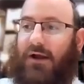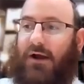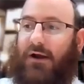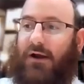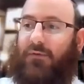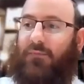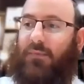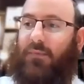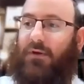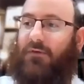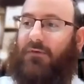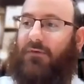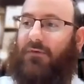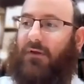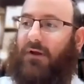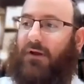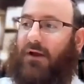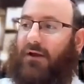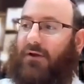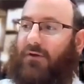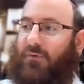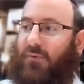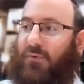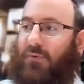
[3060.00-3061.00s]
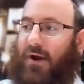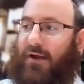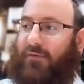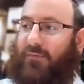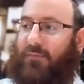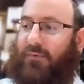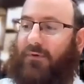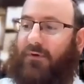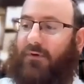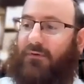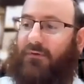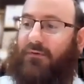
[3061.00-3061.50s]
I got it means that I
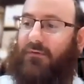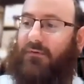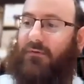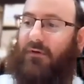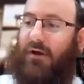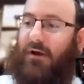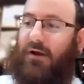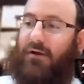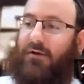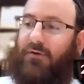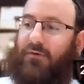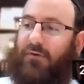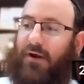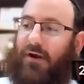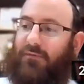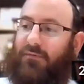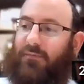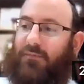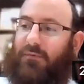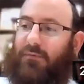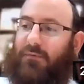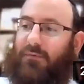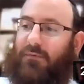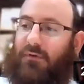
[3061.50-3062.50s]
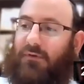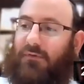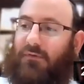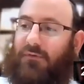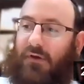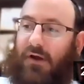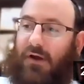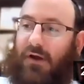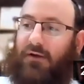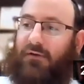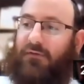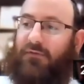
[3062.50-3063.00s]
grasped it. I grasped the
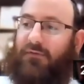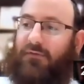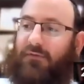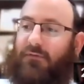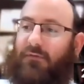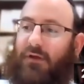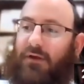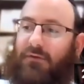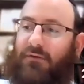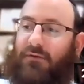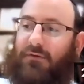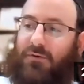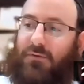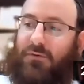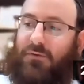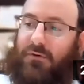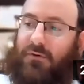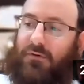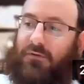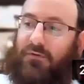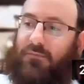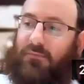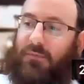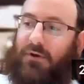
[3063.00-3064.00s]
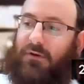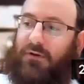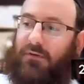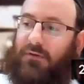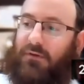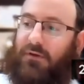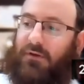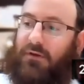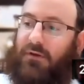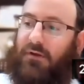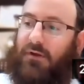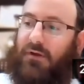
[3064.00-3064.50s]
sides, like the corner,
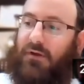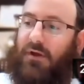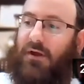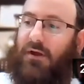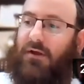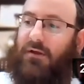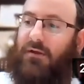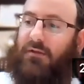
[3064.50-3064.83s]
meaning the